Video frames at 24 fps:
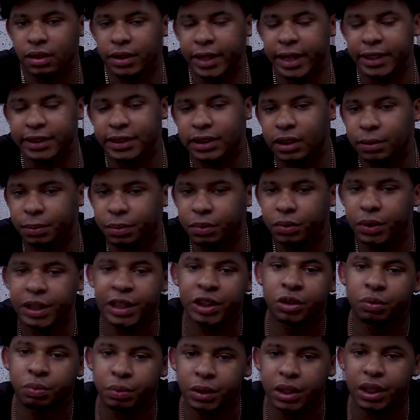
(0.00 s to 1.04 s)
That simple.
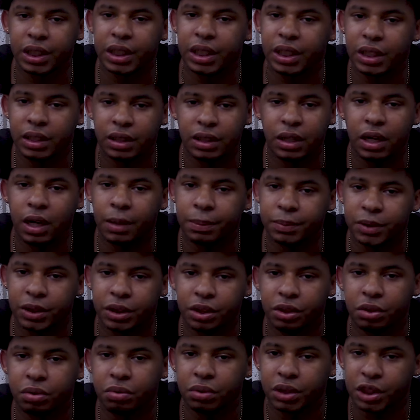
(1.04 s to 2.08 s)
It's really up to
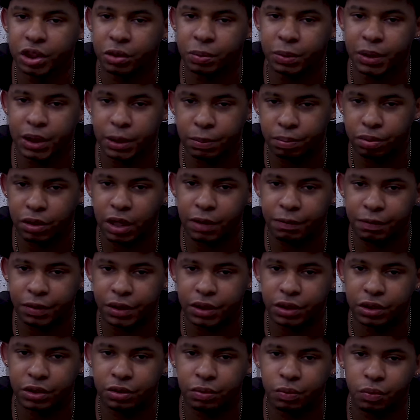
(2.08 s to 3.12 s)
you and it's really
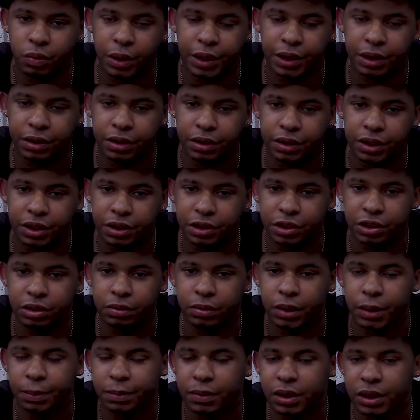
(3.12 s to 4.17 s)
preference whether your
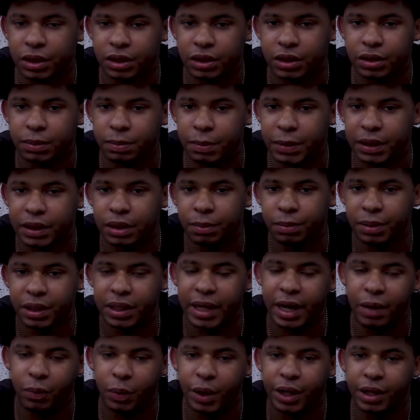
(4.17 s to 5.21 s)
script is meant to be
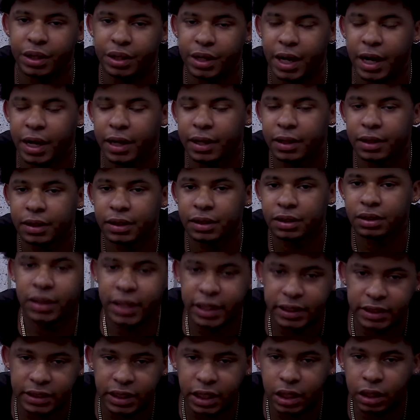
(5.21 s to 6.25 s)
that way or not. The
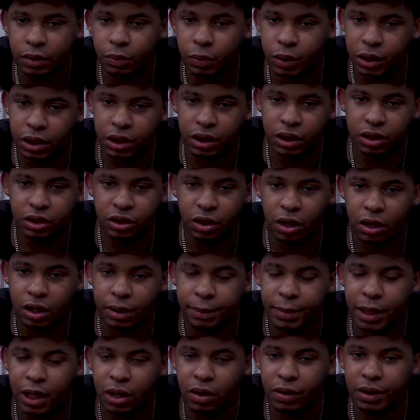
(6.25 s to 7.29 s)
next thing we're going to talk
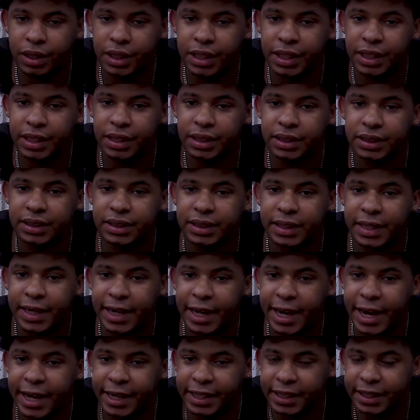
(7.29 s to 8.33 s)
about is
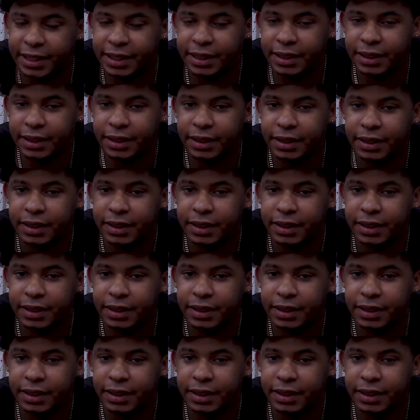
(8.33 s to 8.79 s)
editing.